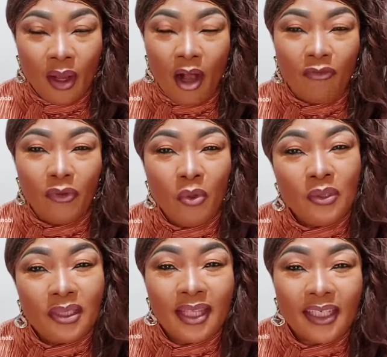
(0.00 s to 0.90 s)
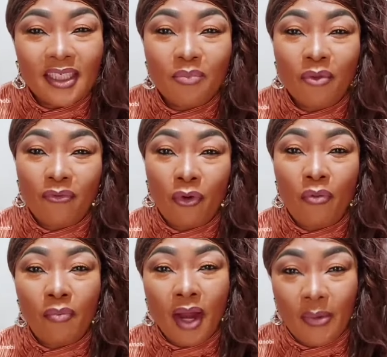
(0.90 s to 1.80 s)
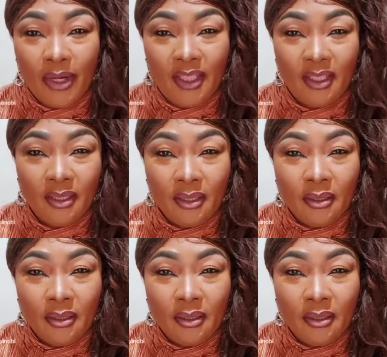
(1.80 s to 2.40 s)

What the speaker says: of no sex before marriage